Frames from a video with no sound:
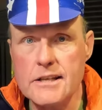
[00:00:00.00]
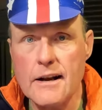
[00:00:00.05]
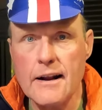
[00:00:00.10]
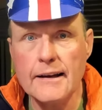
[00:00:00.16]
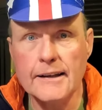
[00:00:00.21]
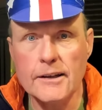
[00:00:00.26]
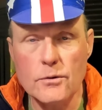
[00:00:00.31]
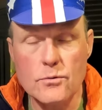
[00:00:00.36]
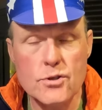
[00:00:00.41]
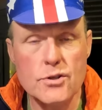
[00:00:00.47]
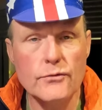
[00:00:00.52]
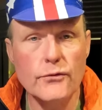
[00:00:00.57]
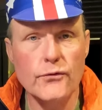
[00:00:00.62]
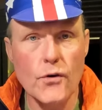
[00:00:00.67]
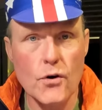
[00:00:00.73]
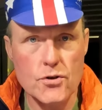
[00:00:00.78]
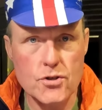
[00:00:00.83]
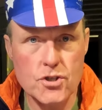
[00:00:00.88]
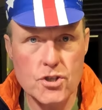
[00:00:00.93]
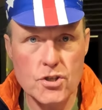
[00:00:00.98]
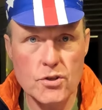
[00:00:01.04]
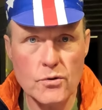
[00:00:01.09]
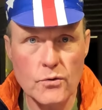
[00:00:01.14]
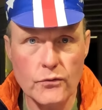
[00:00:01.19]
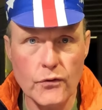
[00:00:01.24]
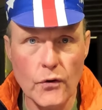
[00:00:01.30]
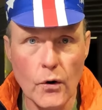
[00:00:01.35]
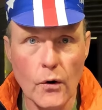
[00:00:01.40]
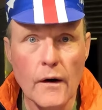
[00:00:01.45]
that I used the Frost
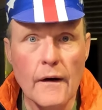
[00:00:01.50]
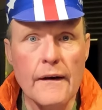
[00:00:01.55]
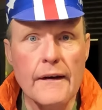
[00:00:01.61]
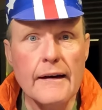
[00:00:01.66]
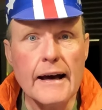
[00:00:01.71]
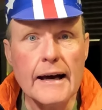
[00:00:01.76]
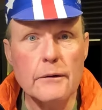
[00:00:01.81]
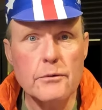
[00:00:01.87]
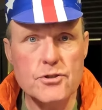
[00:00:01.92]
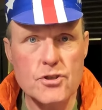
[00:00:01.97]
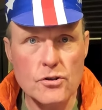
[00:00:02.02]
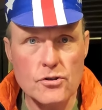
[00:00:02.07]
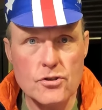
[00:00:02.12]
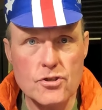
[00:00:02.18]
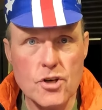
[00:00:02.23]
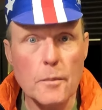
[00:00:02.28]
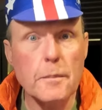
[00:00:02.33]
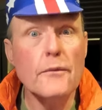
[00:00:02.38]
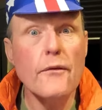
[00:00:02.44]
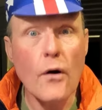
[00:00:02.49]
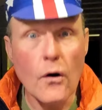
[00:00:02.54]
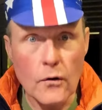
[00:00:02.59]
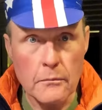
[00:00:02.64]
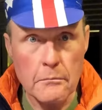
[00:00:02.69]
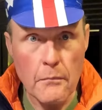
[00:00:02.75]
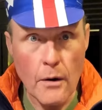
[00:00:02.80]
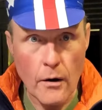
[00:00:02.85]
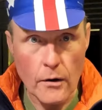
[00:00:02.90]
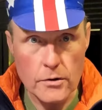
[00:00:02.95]
2 for, I was on top of
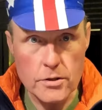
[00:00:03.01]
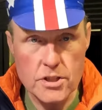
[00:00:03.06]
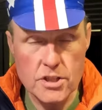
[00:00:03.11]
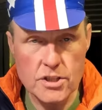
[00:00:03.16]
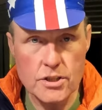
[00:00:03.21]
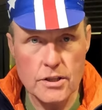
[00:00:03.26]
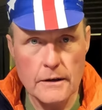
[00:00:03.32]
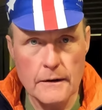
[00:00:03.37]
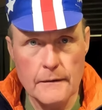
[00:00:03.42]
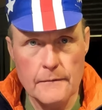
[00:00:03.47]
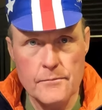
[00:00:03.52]
Home Moss.